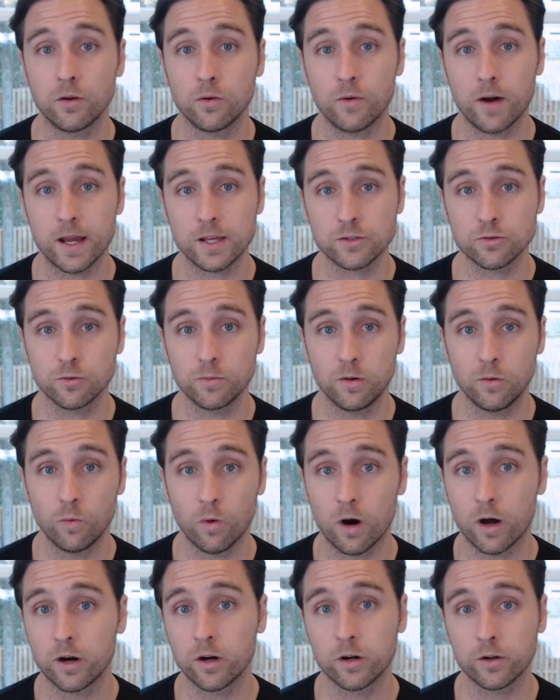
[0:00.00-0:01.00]
The rest will be
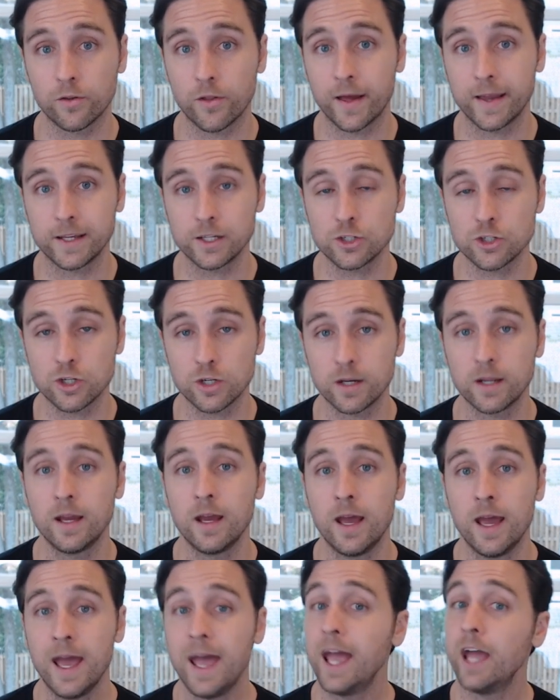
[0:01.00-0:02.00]
water, glycogen,
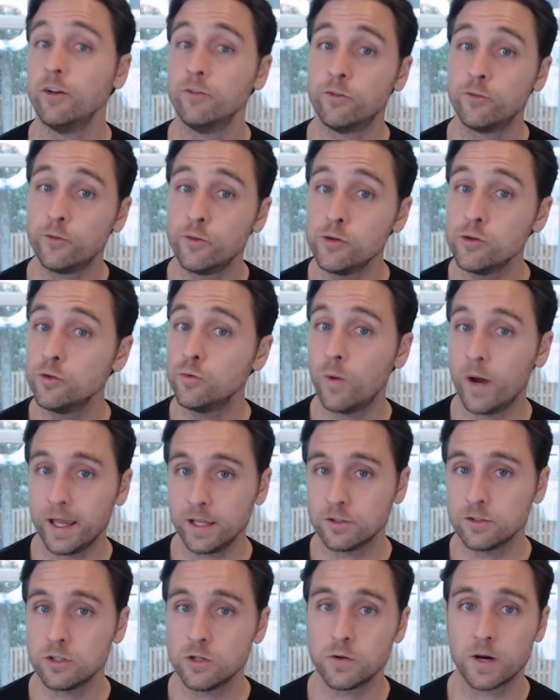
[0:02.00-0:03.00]
and food
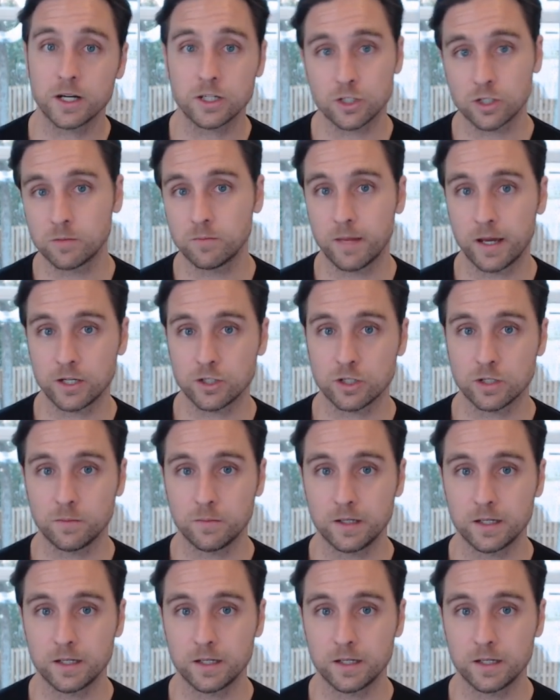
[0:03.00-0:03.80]
weight, too, I should mention.